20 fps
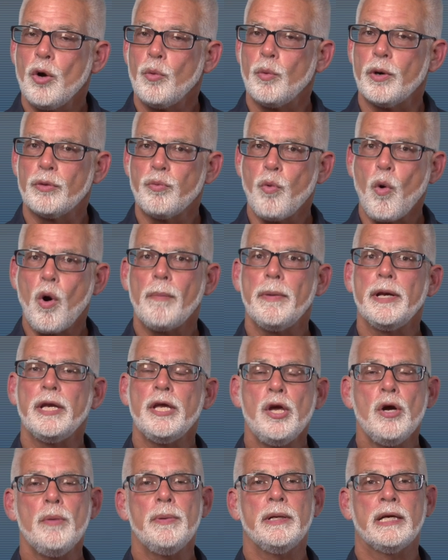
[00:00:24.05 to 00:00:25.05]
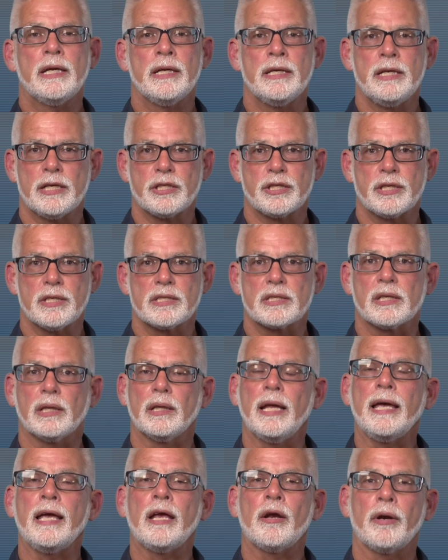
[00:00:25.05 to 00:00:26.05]
with warm and humid conditions
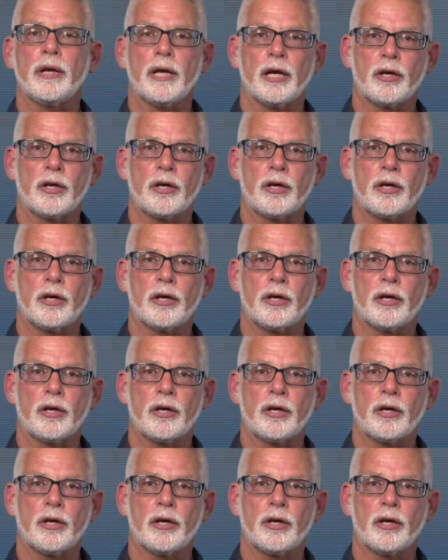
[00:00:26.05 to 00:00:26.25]
lingering